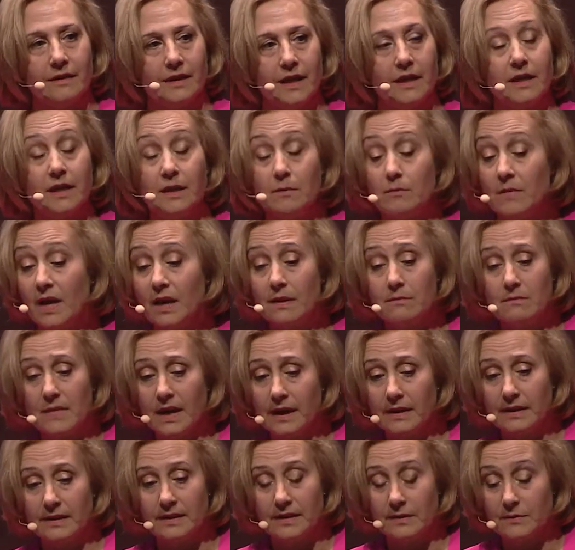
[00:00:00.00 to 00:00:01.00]
And in my
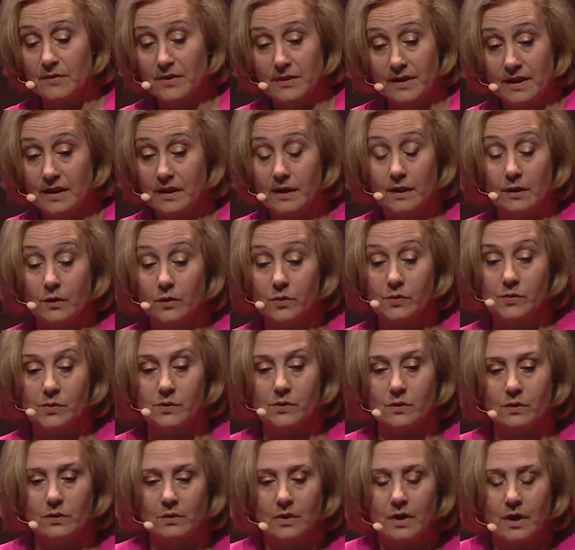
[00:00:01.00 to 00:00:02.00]
mind, I'm thinking
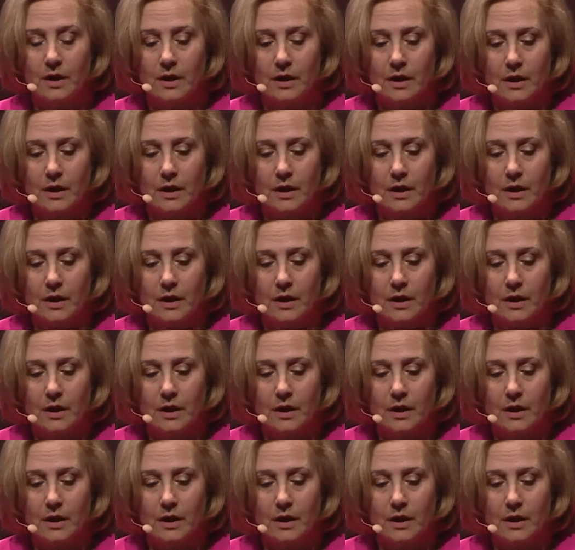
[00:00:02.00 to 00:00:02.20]
also,